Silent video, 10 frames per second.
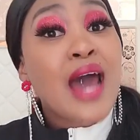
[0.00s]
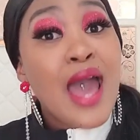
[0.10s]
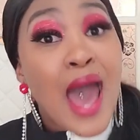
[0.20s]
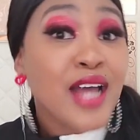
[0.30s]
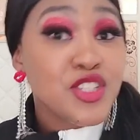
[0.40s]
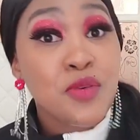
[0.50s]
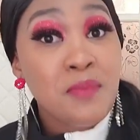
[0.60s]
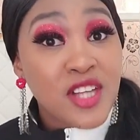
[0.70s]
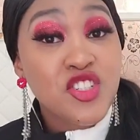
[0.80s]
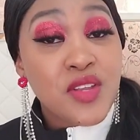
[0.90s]
And I had
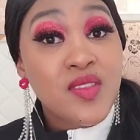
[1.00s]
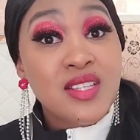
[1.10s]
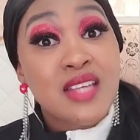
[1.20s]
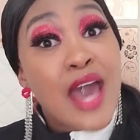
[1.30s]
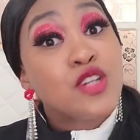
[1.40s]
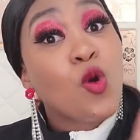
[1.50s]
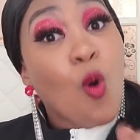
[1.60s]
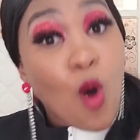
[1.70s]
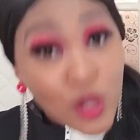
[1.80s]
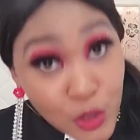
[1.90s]
to mention this and
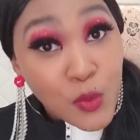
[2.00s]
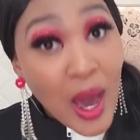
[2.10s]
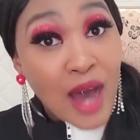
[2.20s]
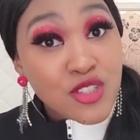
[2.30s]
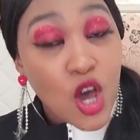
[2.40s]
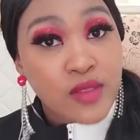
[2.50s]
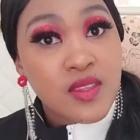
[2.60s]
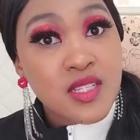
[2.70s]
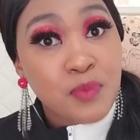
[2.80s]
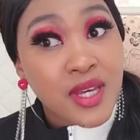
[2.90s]
call you out
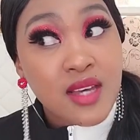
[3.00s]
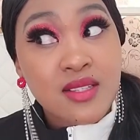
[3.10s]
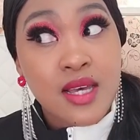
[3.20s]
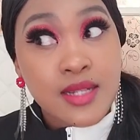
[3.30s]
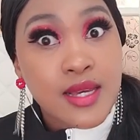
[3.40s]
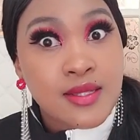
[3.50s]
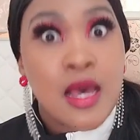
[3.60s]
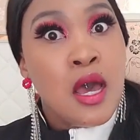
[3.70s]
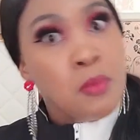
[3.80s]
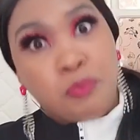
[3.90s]
on this because it
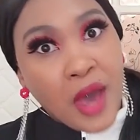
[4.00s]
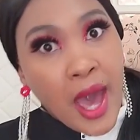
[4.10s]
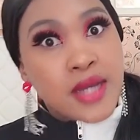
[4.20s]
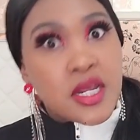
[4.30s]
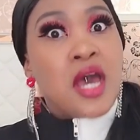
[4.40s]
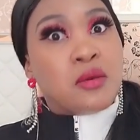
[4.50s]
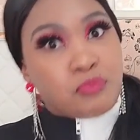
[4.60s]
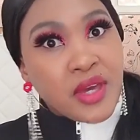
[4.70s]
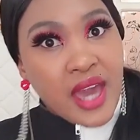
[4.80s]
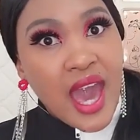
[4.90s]
is bad
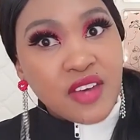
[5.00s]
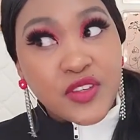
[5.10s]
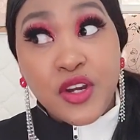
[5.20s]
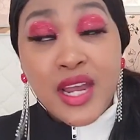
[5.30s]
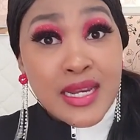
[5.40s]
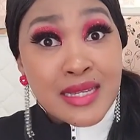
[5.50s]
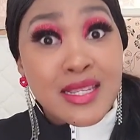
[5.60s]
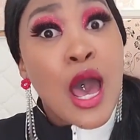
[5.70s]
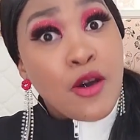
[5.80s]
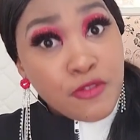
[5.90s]
behavior. It
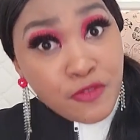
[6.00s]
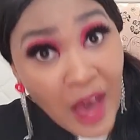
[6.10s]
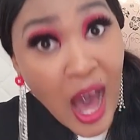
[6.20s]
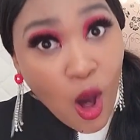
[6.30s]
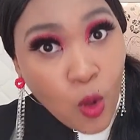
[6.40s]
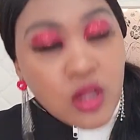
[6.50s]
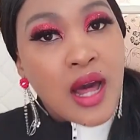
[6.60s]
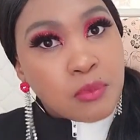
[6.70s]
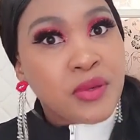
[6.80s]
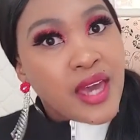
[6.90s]
is
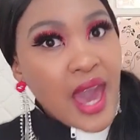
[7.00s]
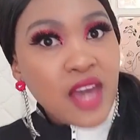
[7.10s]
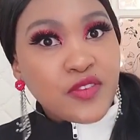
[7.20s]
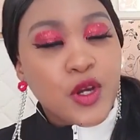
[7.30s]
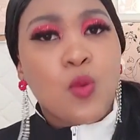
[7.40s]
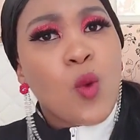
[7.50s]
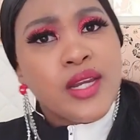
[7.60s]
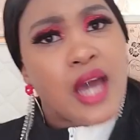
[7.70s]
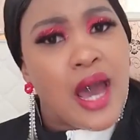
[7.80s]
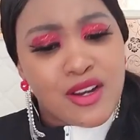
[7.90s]
foul behavior.
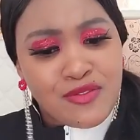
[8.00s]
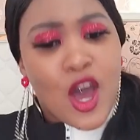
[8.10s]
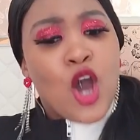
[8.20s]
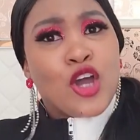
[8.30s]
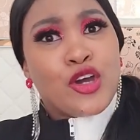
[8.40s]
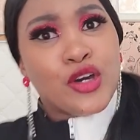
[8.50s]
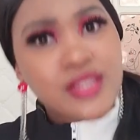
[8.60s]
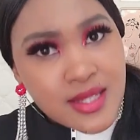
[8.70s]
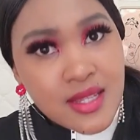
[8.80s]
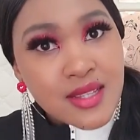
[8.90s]
What kind of
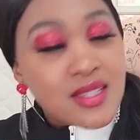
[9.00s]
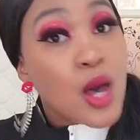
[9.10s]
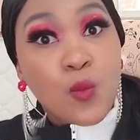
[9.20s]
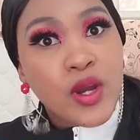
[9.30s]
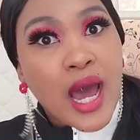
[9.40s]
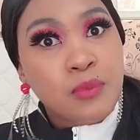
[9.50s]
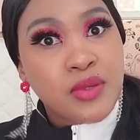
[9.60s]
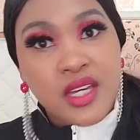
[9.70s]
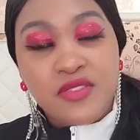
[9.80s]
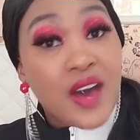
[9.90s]
good sis would I
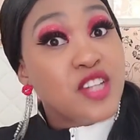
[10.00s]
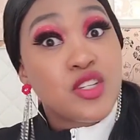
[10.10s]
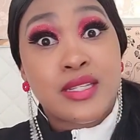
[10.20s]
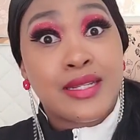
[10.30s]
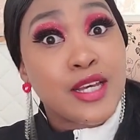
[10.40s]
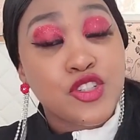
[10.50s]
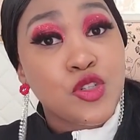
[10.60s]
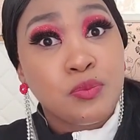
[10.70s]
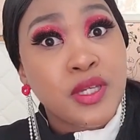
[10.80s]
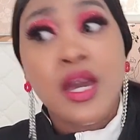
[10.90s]
be if I just
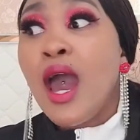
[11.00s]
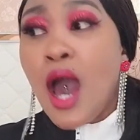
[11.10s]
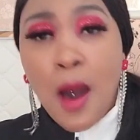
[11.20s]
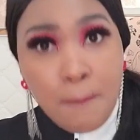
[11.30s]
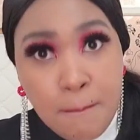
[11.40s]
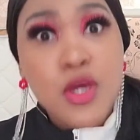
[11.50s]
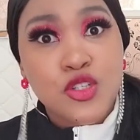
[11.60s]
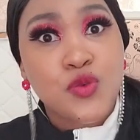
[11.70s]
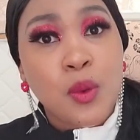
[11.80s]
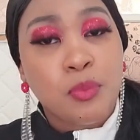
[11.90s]
let you be a
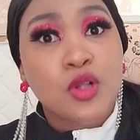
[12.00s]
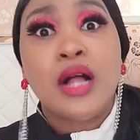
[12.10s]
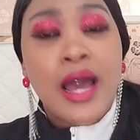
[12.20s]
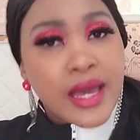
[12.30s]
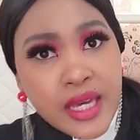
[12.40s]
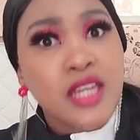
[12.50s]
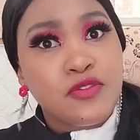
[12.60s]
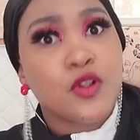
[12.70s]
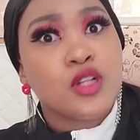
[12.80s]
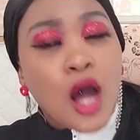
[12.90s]
miserable,
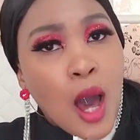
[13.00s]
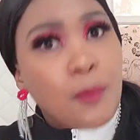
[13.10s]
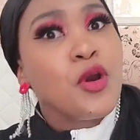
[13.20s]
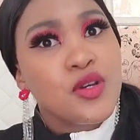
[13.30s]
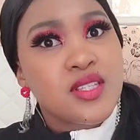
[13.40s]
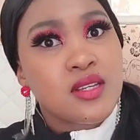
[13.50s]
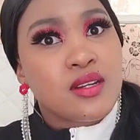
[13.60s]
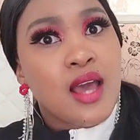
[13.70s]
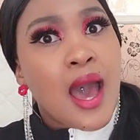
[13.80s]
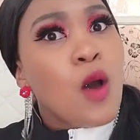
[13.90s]
evil
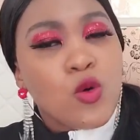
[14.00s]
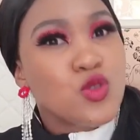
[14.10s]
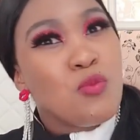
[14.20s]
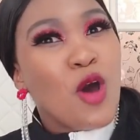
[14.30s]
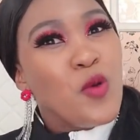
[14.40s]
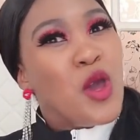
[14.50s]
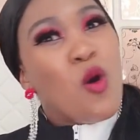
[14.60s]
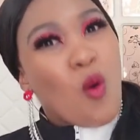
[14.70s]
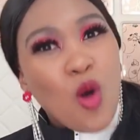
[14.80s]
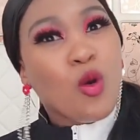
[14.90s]
person uzubonwe
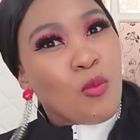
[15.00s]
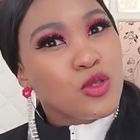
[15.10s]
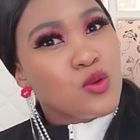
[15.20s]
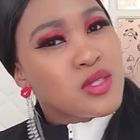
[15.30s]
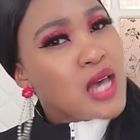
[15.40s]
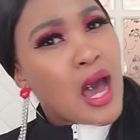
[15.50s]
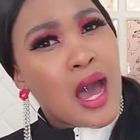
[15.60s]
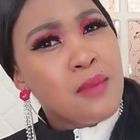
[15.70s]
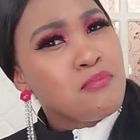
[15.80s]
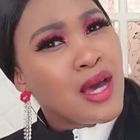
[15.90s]
yonke umuntu ukuthi
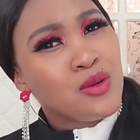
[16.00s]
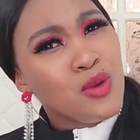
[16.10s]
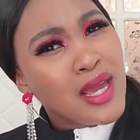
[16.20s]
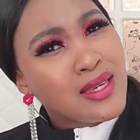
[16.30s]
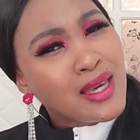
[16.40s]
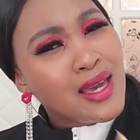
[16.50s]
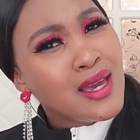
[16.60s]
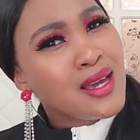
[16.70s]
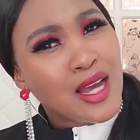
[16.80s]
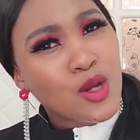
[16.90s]
hayi man
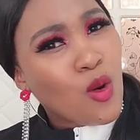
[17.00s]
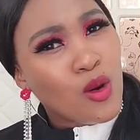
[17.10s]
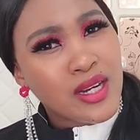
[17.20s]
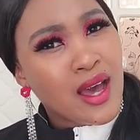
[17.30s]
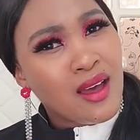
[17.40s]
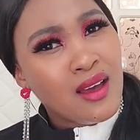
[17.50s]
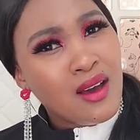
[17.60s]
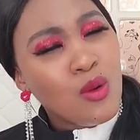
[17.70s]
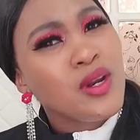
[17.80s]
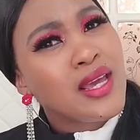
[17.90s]
unenkinga lona
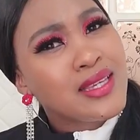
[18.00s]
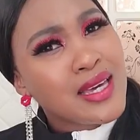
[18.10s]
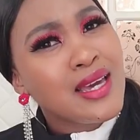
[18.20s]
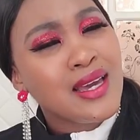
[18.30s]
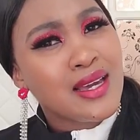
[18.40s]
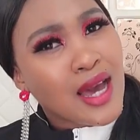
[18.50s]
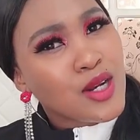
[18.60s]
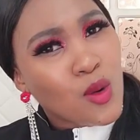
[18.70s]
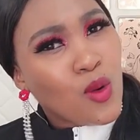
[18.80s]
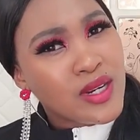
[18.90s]

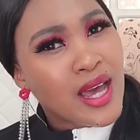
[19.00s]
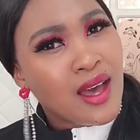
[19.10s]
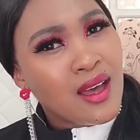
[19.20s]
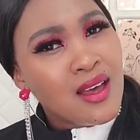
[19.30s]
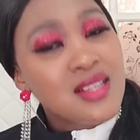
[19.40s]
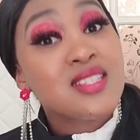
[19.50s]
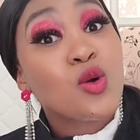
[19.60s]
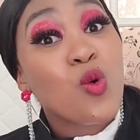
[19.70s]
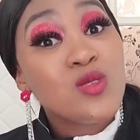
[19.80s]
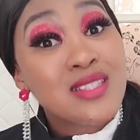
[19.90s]
unenkinga lona
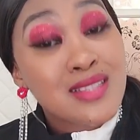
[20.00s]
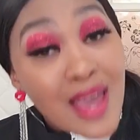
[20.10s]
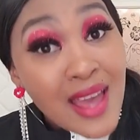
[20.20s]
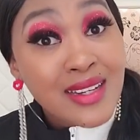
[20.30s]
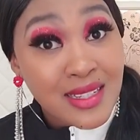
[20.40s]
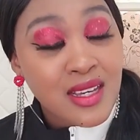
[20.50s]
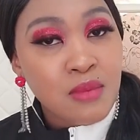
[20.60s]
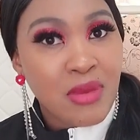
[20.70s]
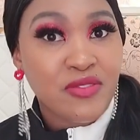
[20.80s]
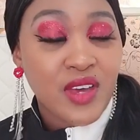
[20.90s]

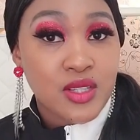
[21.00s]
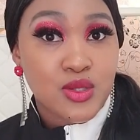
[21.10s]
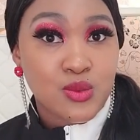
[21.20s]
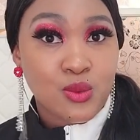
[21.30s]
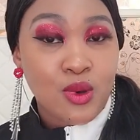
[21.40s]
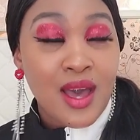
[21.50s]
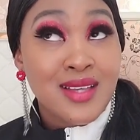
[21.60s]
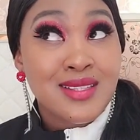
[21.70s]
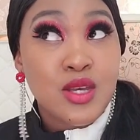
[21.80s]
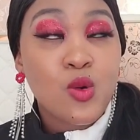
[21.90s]
zikhuzeni bafethu
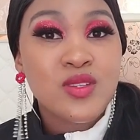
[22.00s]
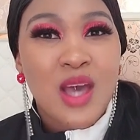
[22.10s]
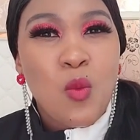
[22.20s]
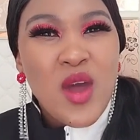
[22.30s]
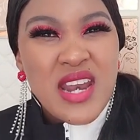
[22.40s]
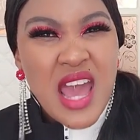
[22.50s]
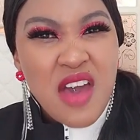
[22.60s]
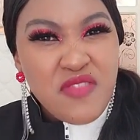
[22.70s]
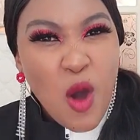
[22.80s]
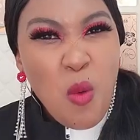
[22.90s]
zikhuze
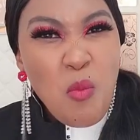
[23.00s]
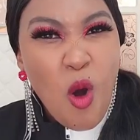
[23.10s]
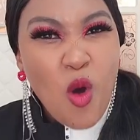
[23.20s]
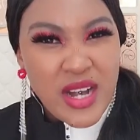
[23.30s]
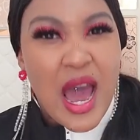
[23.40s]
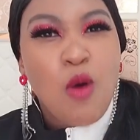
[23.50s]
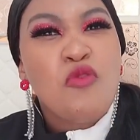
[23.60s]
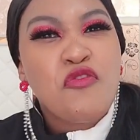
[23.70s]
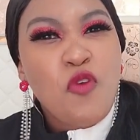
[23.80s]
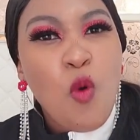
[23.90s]
whenever umona
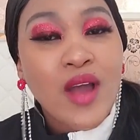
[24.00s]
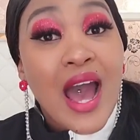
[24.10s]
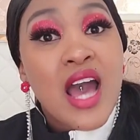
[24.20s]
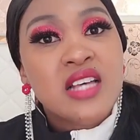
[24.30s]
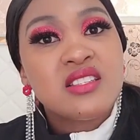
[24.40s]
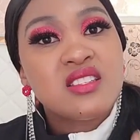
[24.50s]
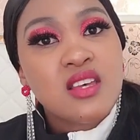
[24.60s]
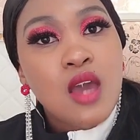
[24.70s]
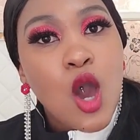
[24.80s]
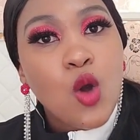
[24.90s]
uvuka
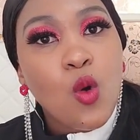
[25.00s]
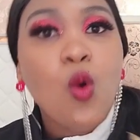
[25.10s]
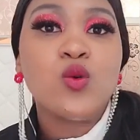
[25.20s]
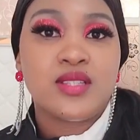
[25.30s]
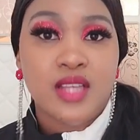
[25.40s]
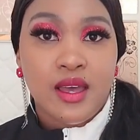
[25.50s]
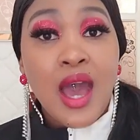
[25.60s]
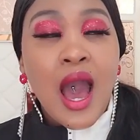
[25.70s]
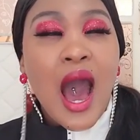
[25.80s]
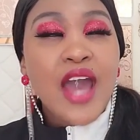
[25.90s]

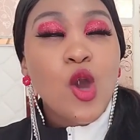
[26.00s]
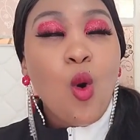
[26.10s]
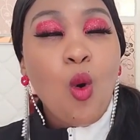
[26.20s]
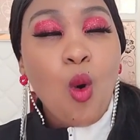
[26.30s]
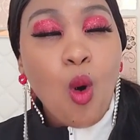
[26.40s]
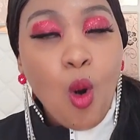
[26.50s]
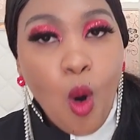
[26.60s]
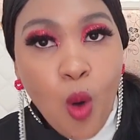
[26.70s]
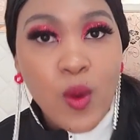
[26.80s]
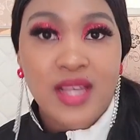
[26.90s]
zikhuze i
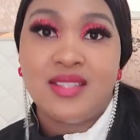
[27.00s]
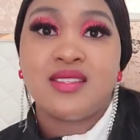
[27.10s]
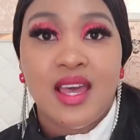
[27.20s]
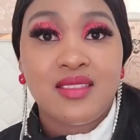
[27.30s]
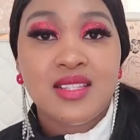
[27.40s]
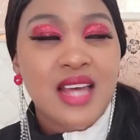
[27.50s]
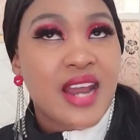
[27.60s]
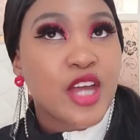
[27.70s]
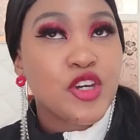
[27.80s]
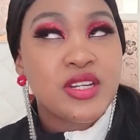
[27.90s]
always say this
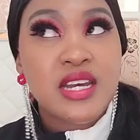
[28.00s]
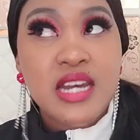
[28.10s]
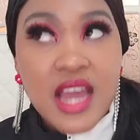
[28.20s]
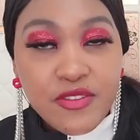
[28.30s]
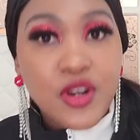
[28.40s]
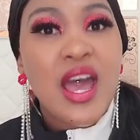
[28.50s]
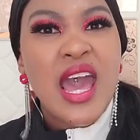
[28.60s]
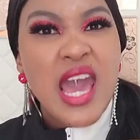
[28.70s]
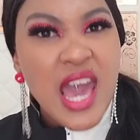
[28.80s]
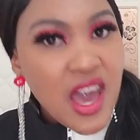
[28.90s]
and i could
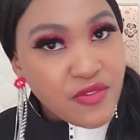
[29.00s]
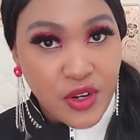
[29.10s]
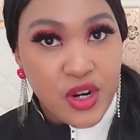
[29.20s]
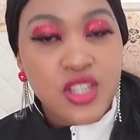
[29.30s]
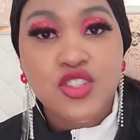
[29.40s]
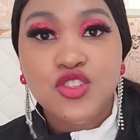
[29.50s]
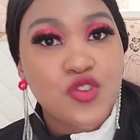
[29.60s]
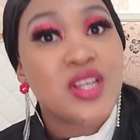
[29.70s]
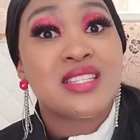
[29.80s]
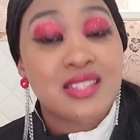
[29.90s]
never ever
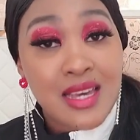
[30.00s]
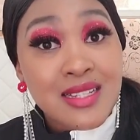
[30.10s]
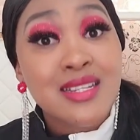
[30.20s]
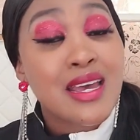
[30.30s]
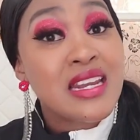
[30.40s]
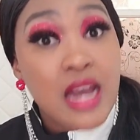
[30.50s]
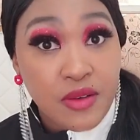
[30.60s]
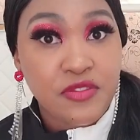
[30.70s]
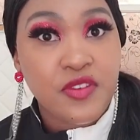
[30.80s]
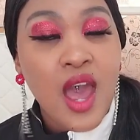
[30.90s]
stress it
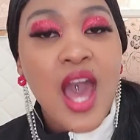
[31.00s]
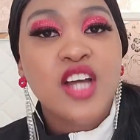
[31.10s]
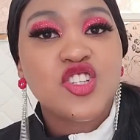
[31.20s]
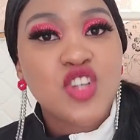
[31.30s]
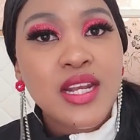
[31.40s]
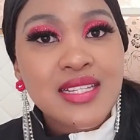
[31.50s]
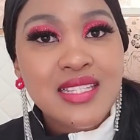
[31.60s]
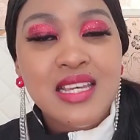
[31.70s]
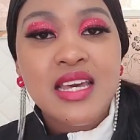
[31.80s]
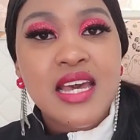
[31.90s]
enough
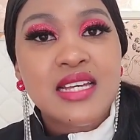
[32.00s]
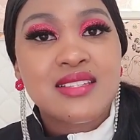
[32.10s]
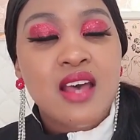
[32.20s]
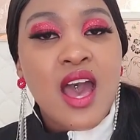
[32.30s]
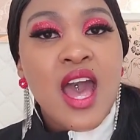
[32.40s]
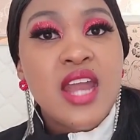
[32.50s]
jealousy is